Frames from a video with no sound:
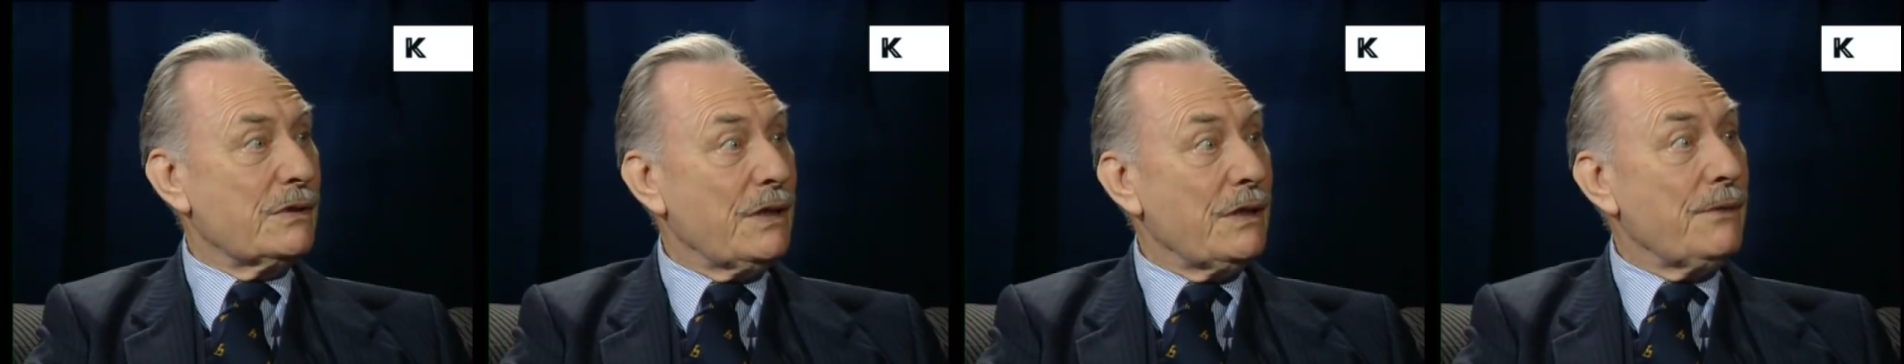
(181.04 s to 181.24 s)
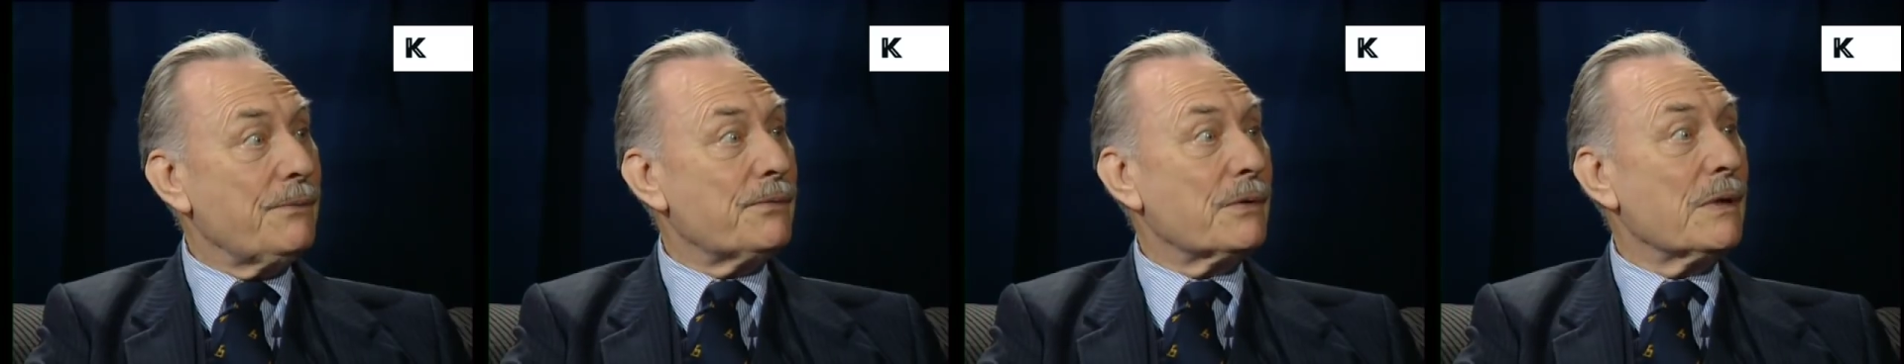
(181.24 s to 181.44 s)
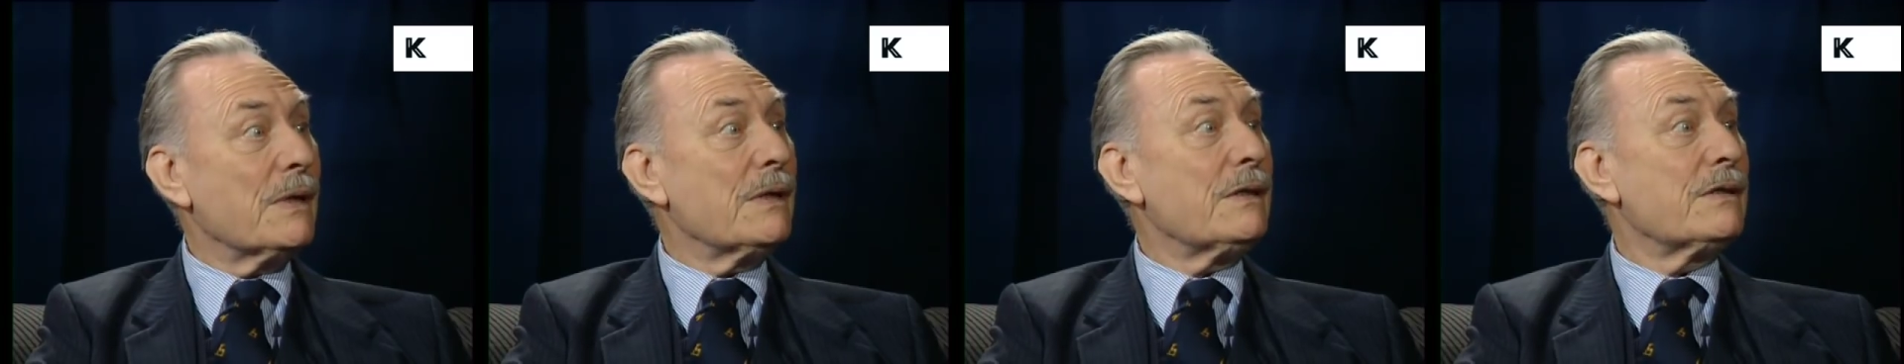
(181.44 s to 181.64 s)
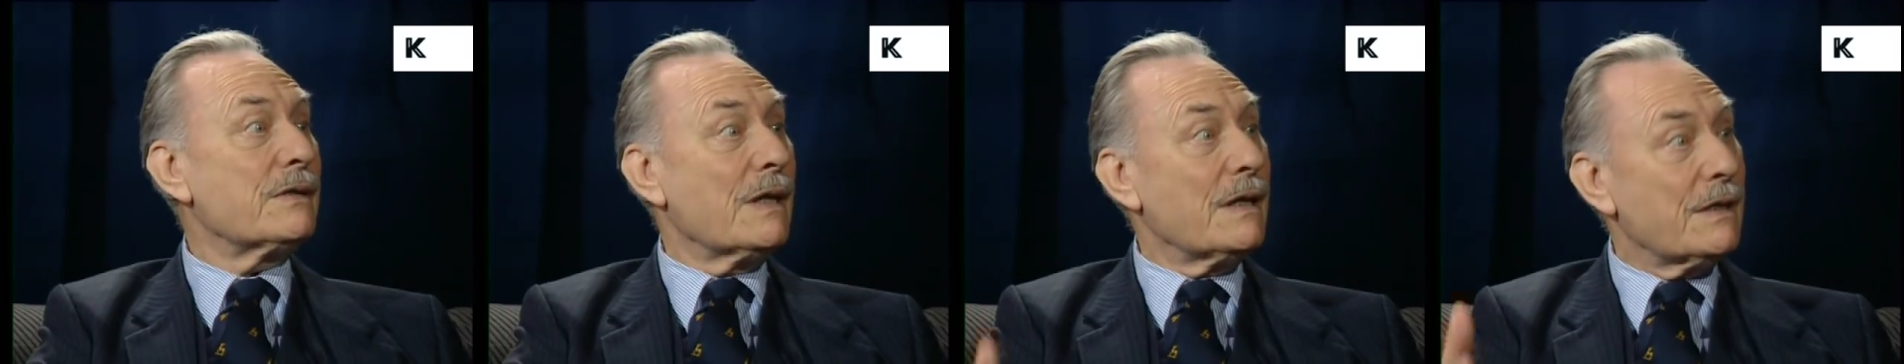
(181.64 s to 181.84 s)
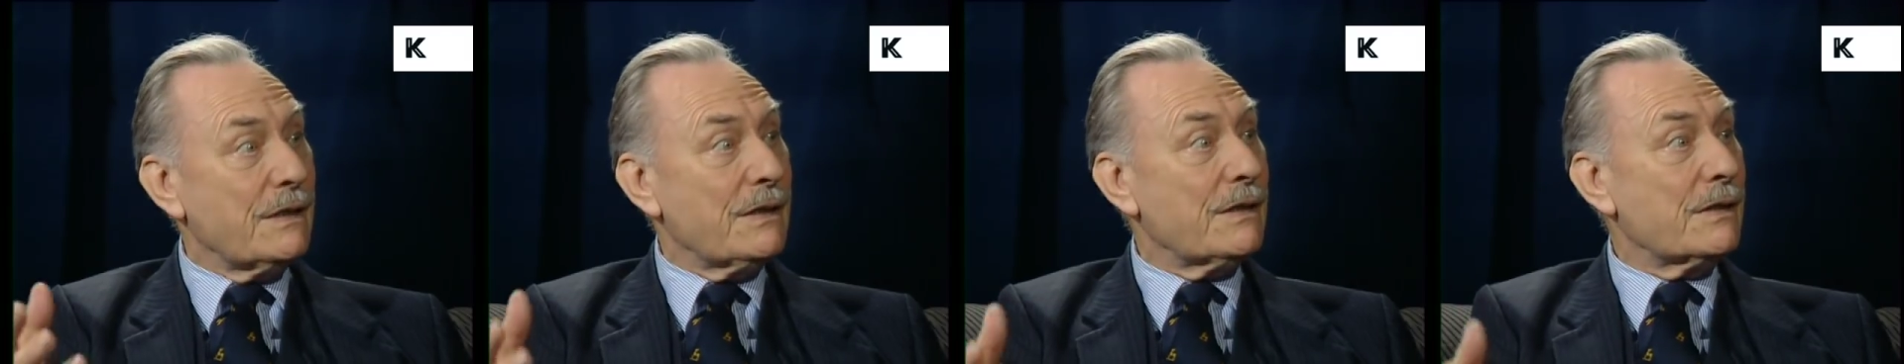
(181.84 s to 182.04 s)
deflate to
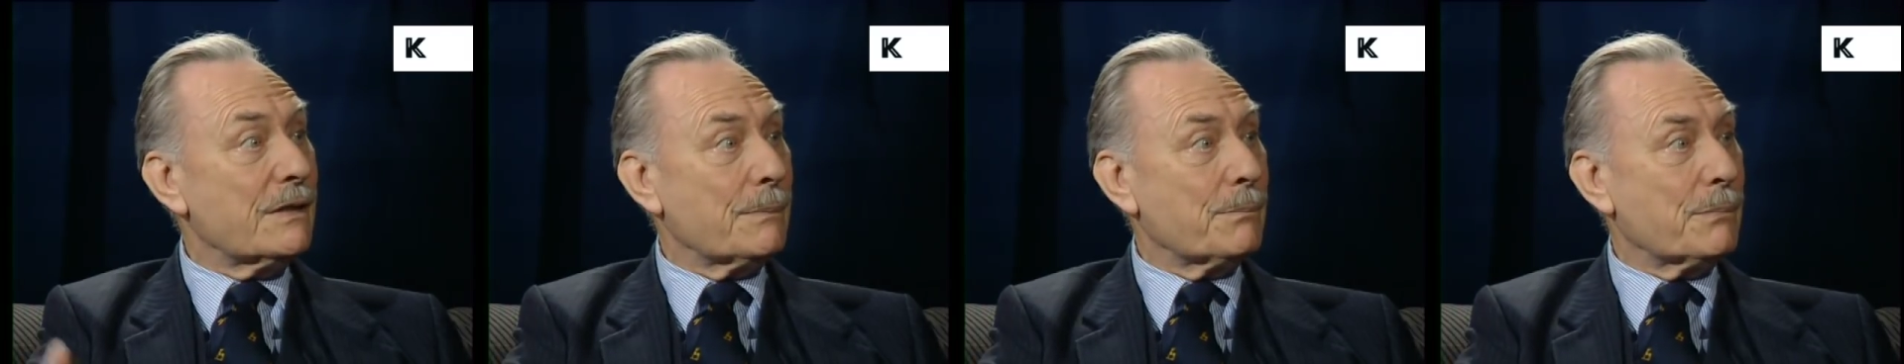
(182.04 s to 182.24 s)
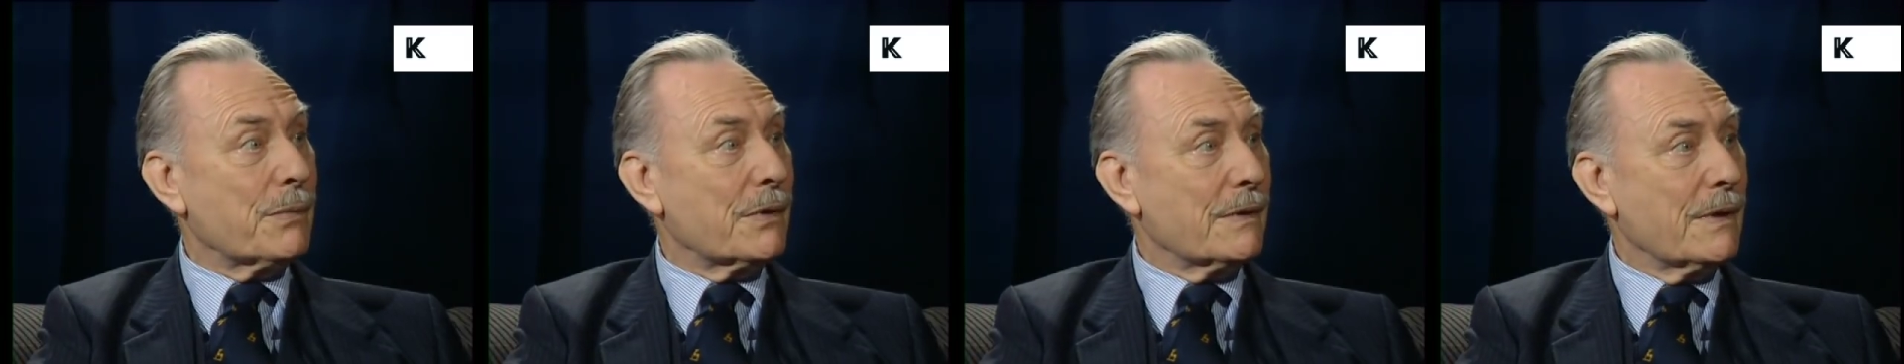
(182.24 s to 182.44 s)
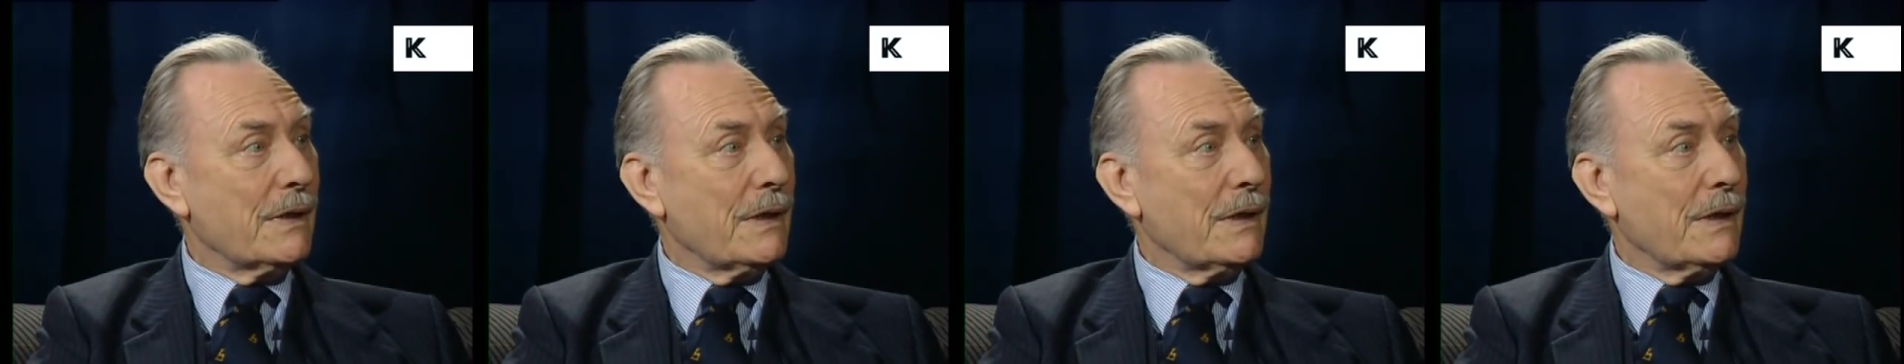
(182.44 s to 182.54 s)
get it up.